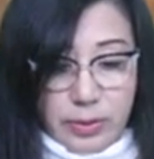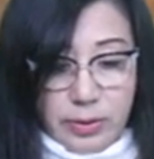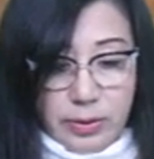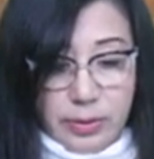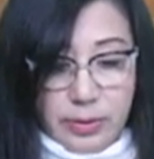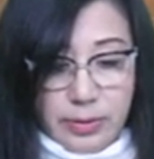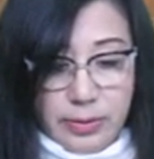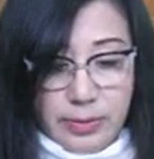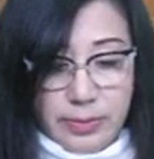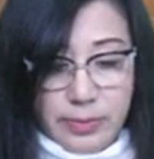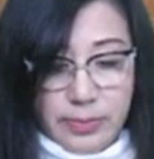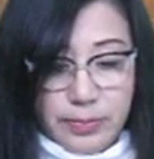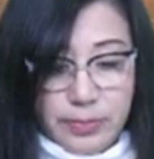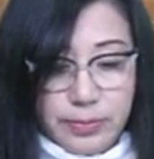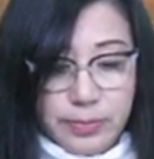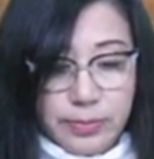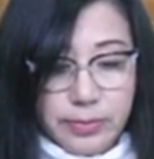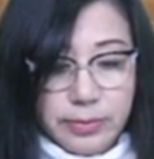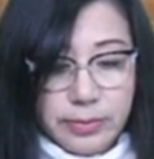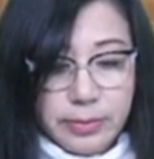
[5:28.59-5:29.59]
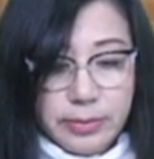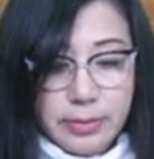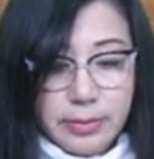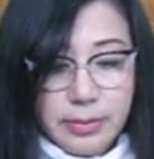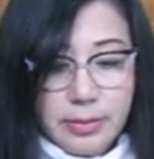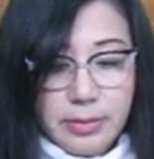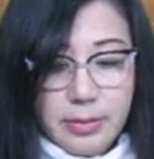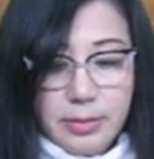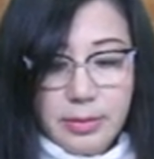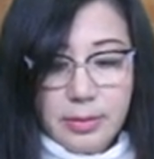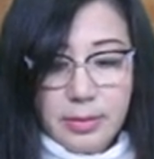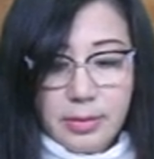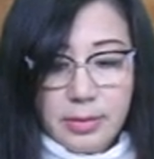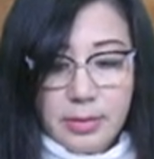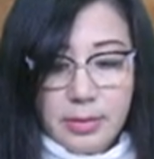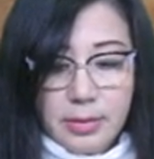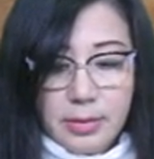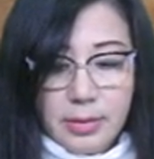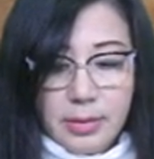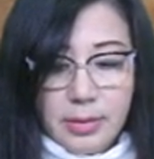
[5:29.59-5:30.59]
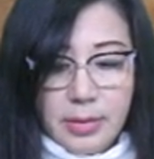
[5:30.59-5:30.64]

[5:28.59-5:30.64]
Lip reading: [no speech]